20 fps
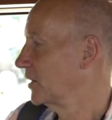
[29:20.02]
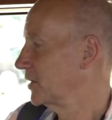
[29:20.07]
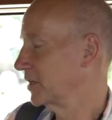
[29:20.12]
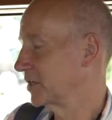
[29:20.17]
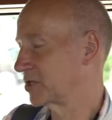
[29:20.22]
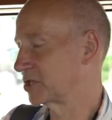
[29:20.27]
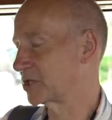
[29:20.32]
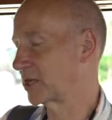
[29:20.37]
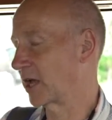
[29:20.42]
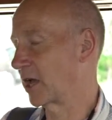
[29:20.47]

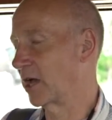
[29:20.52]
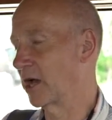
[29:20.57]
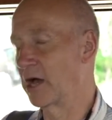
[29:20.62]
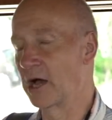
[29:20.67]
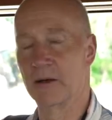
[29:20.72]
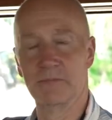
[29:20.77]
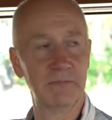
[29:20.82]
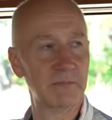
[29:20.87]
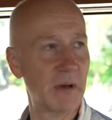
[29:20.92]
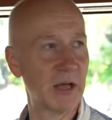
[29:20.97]
these
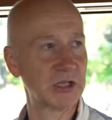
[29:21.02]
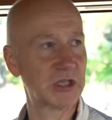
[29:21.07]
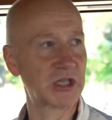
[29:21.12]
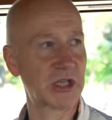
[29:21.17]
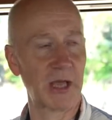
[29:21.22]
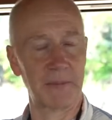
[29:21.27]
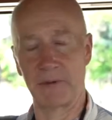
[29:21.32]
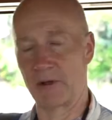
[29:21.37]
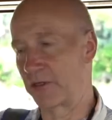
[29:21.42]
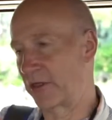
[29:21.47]
uh, mud
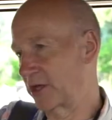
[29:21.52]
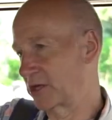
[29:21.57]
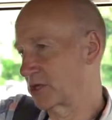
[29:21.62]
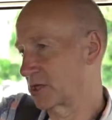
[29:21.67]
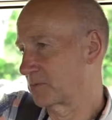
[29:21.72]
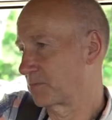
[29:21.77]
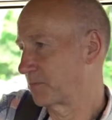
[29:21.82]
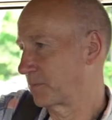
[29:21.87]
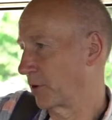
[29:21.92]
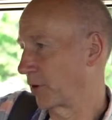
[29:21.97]
skipper and they
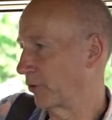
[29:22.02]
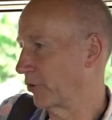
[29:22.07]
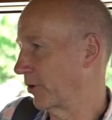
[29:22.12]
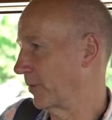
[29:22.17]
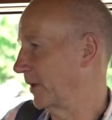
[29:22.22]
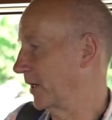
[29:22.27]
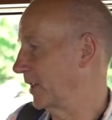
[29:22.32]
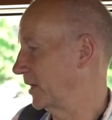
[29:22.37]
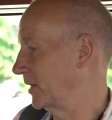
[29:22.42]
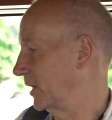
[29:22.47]
just pull
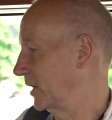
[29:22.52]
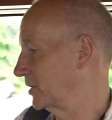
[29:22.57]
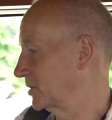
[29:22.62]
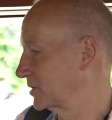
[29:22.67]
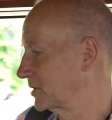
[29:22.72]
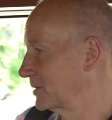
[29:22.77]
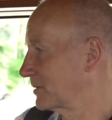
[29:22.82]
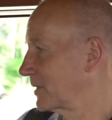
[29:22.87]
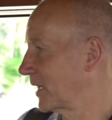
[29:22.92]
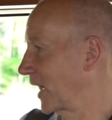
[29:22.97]
them in
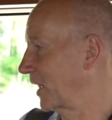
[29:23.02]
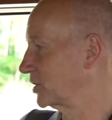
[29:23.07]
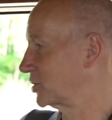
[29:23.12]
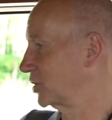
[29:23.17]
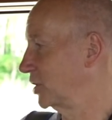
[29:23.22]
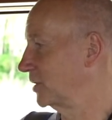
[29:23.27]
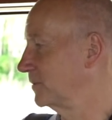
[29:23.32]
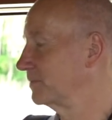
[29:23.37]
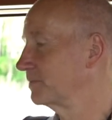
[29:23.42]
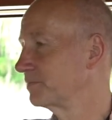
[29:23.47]
and catch
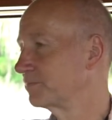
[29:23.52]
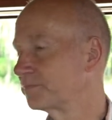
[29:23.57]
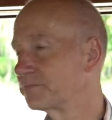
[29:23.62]
it.